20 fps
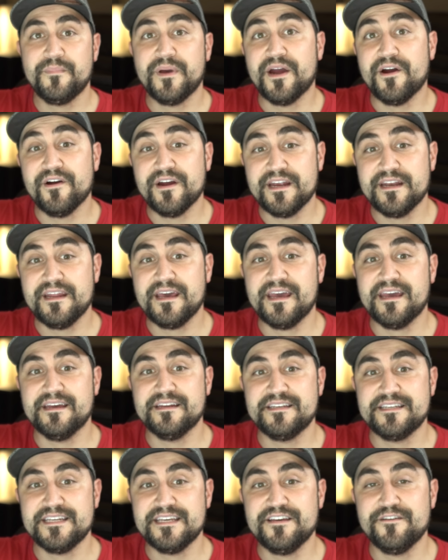Pairing a
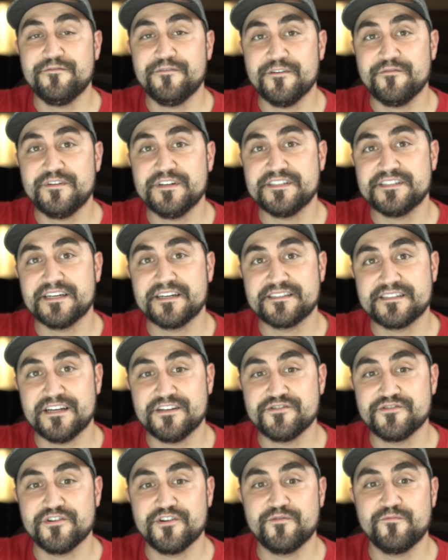
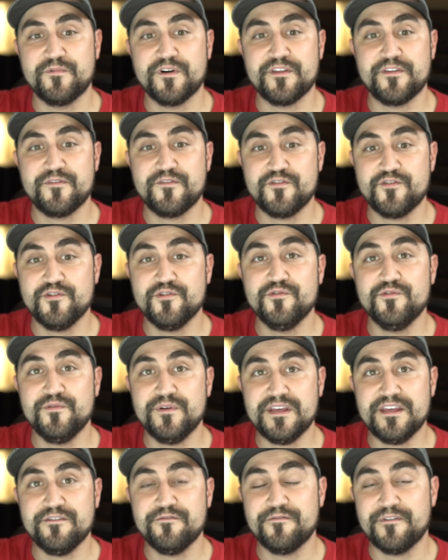T5600 with two
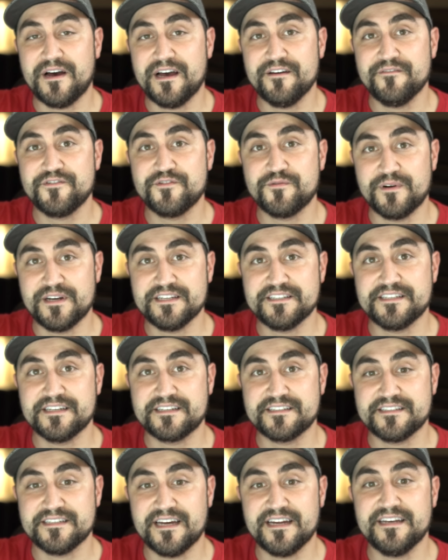E5
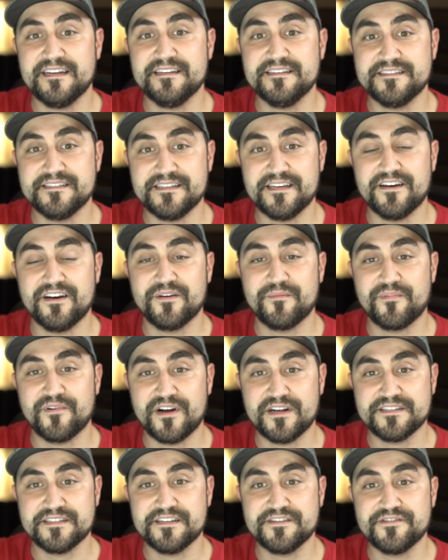2690 Xeon
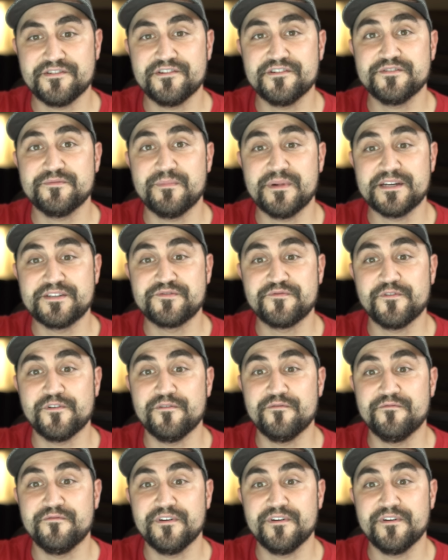processors makes for a